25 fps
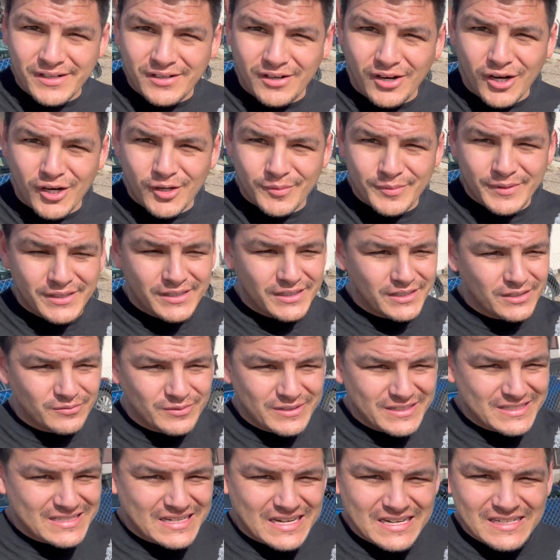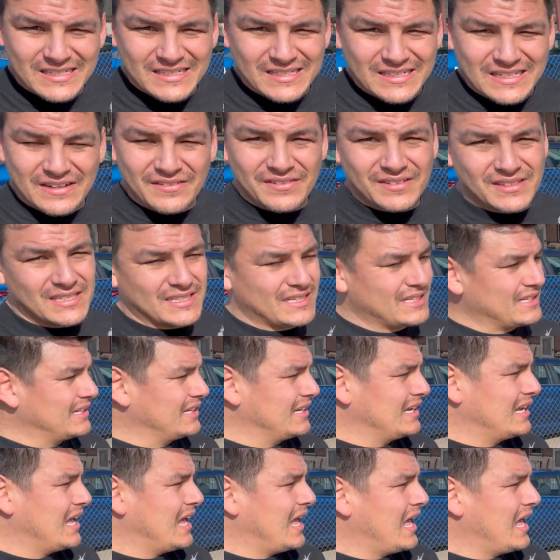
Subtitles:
carbon and resanded and everything.